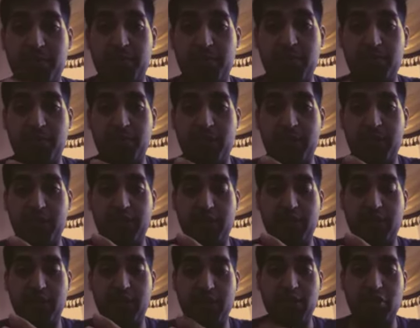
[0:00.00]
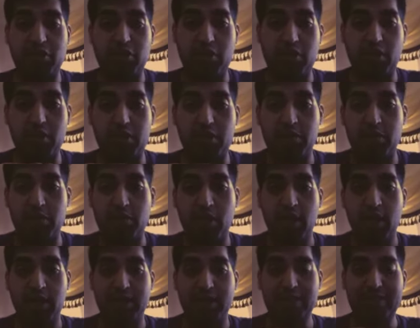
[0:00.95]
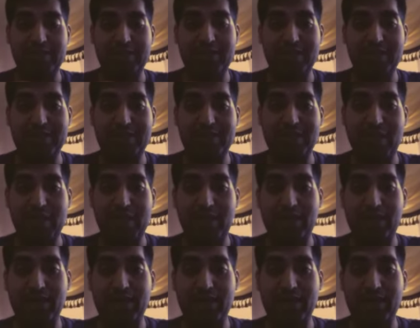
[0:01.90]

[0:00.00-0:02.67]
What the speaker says: perspective that a teacher can do, such as setting the